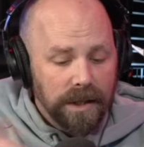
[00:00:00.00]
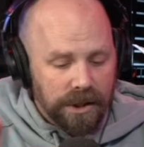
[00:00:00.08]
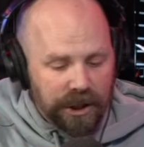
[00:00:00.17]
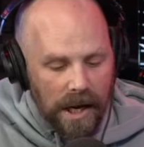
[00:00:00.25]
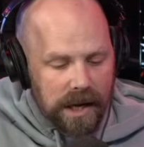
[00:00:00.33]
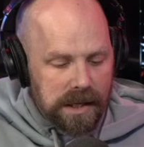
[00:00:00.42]

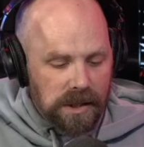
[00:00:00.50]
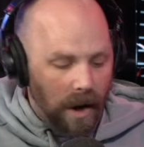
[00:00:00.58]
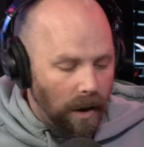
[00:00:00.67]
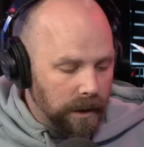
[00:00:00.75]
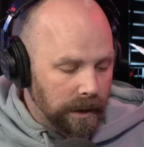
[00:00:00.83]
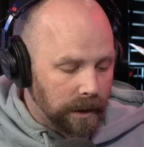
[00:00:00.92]
Jade
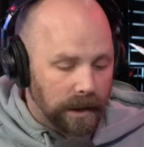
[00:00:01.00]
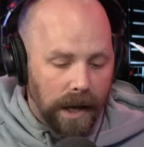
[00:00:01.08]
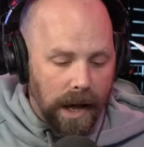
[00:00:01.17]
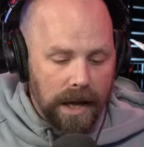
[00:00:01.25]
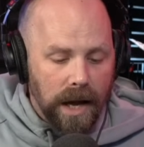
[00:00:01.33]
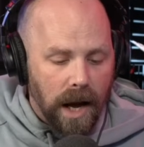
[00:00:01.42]
Cargill,
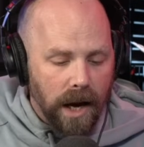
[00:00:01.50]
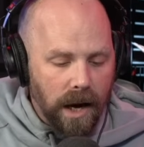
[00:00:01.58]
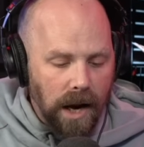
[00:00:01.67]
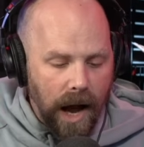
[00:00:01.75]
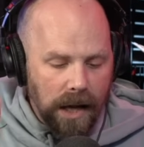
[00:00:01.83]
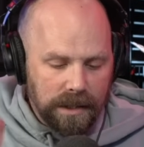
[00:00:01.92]
a
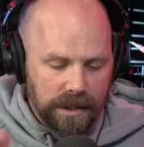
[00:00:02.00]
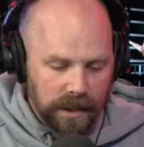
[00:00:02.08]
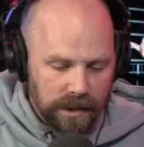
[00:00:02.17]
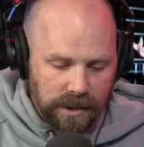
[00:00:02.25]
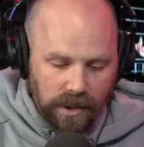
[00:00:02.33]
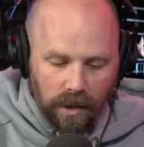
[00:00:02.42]

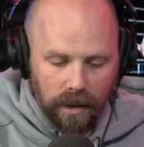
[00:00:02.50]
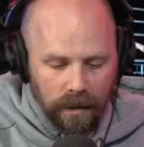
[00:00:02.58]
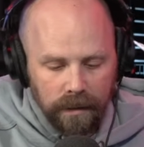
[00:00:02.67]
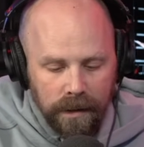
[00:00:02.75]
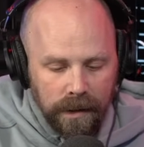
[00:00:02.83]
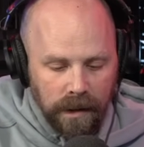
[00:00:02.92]
rising
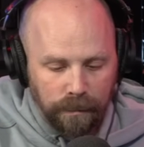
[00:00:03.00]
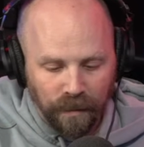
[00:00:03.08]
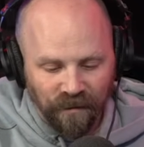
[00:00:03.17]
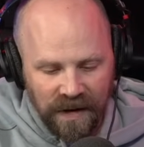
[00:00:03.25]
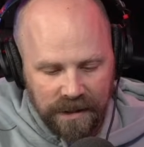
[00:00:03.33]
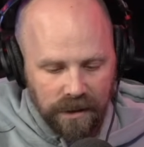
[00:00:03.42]
star in
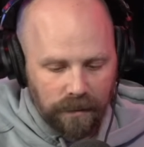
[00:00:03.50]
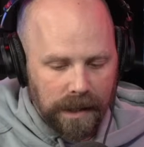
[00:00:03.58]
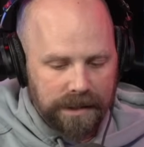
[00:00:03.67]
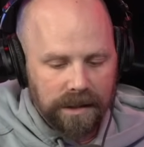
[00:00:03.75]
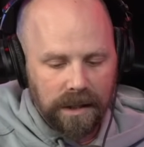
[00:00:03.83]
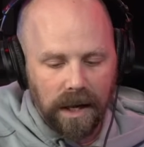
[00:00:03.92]
professional
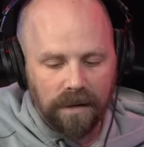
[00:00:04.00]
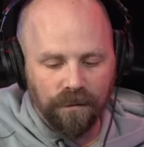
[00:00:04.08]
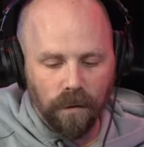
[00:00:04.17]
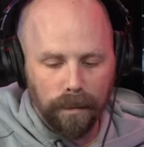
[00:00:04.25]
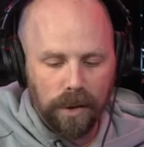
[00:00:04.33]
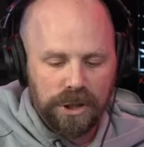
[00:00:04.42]
wrestling and
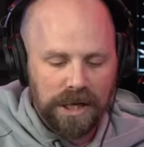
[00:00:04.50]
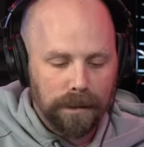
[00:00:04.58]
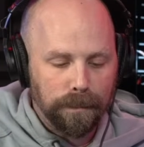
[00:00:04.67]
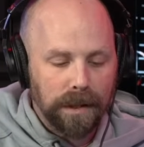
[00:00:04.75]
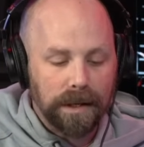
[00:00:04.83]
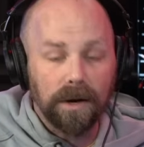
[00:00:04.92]
former
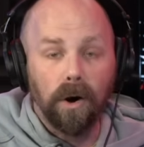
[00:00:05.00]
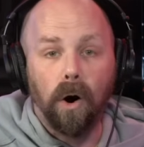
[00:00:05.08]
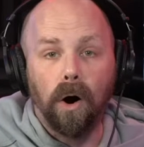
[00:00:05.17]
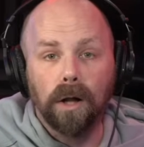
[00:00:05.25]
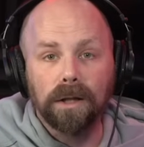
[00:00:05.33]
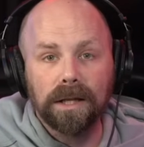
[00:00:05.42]
champion in
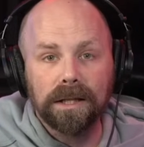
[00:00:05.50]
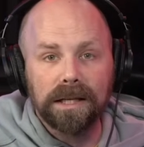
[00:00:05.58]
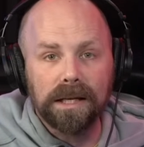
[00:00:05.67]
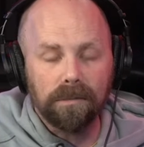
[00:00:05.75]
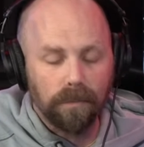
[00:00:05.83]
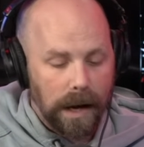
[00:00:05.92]
All
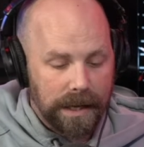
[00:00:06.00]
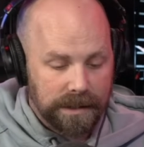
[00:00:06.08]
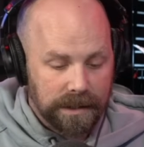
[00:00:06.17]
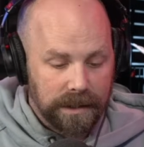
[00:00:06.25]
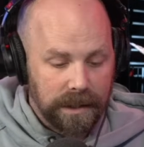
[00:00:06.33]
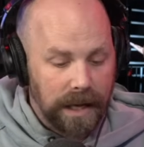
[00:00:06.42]
Elite
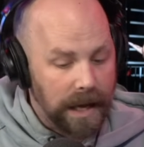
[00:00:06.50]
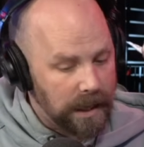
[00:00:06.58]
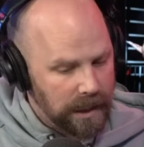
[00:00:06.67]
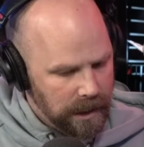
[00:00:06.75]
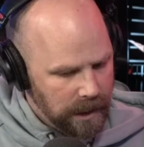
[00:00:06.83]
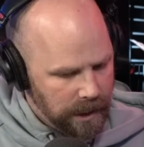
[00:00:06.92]
Wrestling,
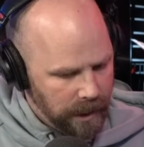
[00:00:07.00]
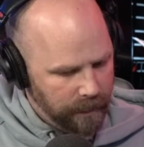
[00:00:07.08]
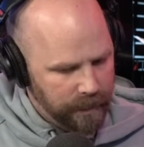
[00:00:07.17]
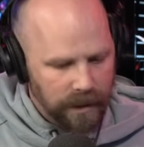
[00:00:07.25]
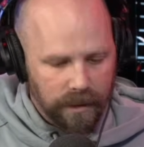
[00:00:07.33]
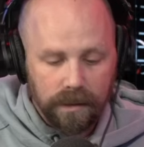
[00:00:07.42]

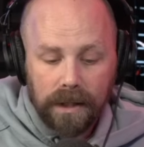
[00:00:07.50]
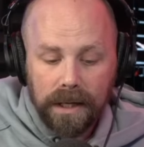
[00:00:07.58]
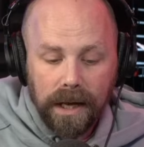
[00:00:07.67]
AEW,